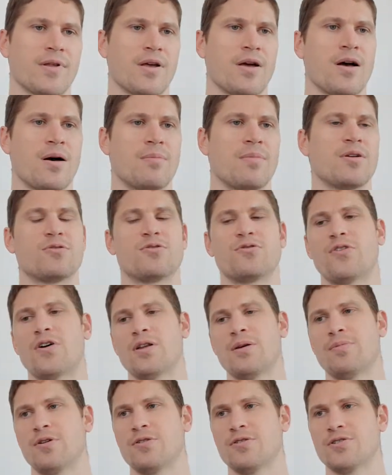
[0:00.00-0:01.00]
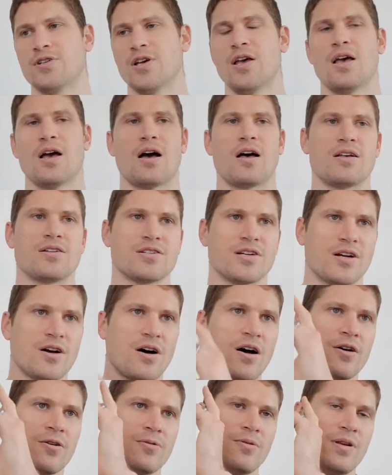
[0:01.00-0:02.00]
It's funny because as a
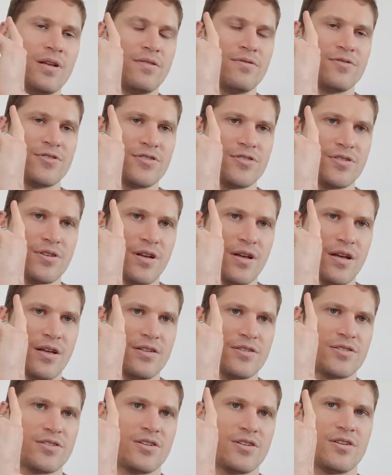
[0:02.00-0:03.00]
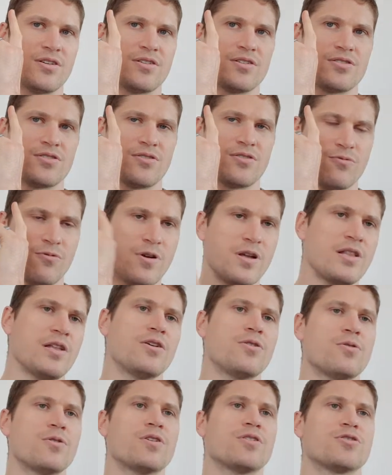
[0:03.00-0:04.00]
guy who lives as a
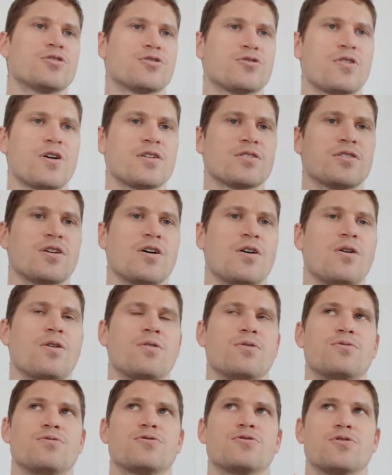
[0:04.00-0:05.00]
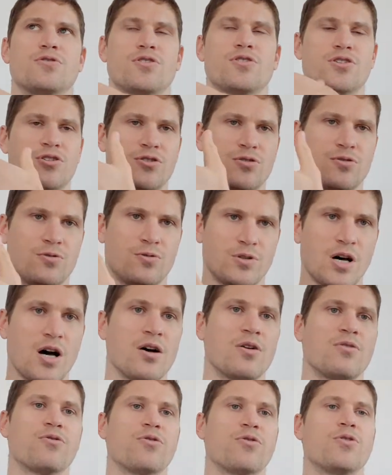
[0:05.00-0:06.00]
really good instructor of traditional
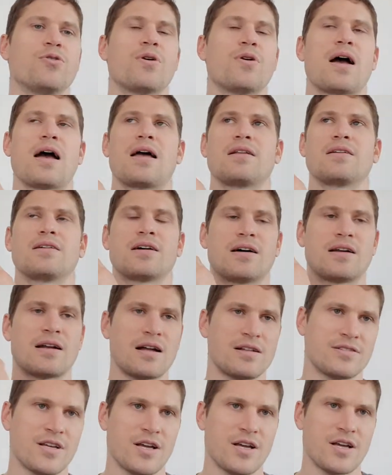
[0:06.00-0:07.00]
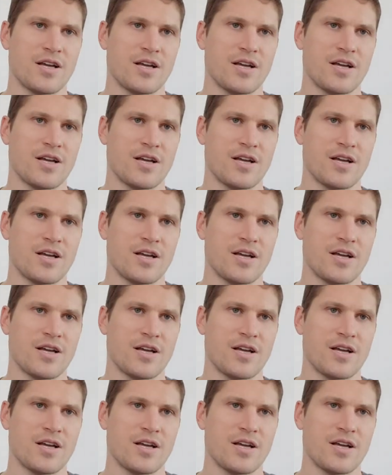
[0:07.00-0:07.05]
Kung Fu and Karate